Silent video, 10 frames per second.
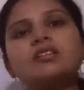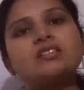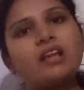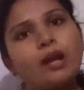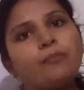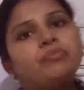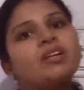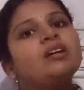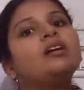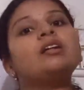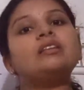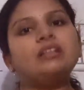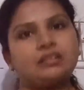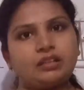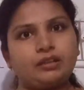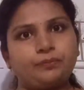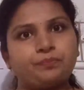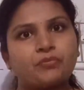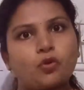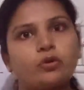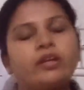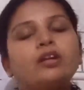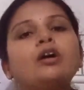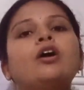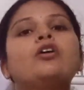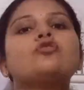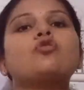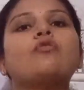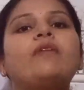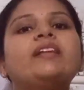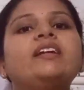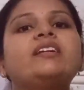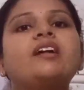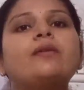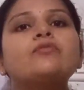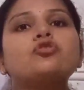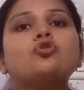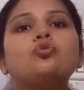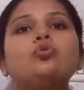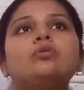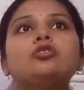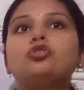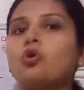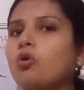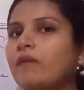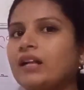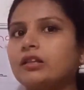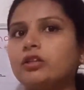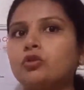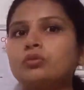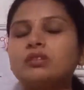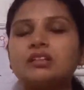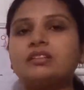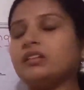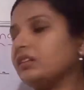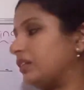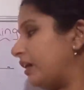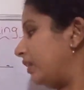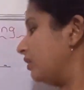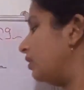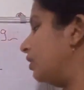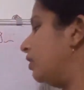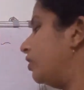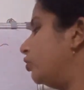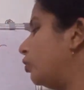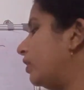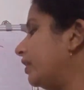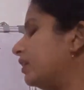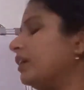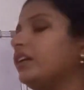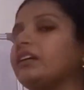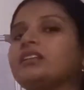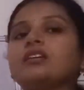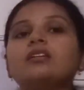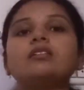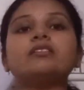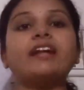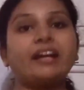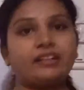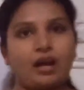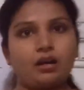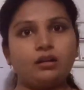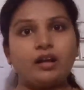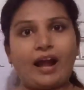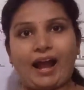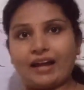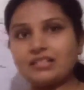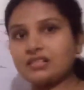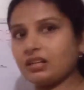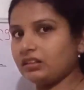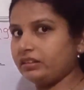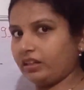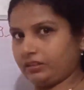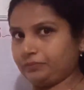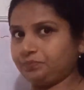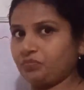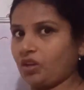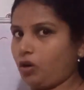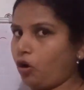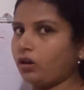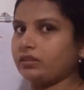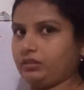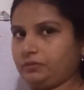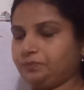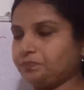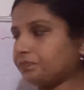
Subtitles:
the same nothing. Okay, so when it comes to no value, nothing, then you are declaring the data as none or none.